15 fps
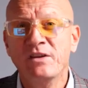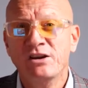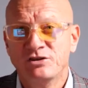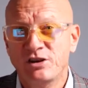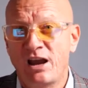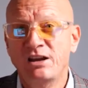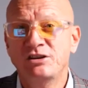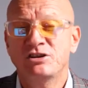
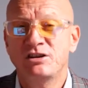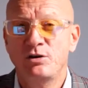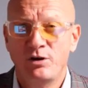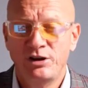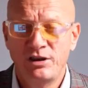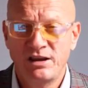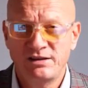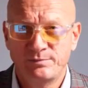So actually,
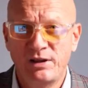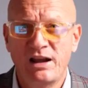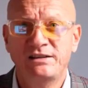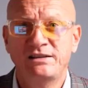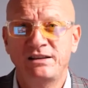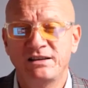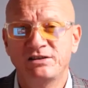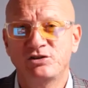when there's blood
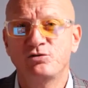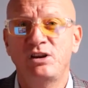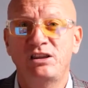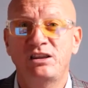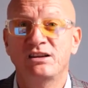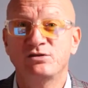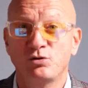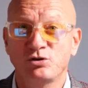in the
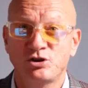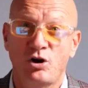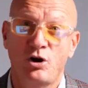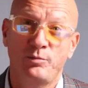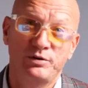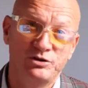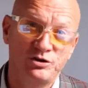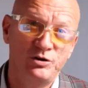street, there's also
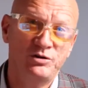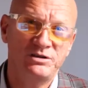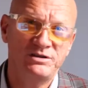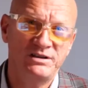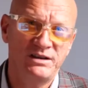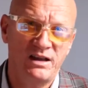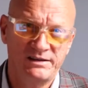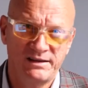opportunity.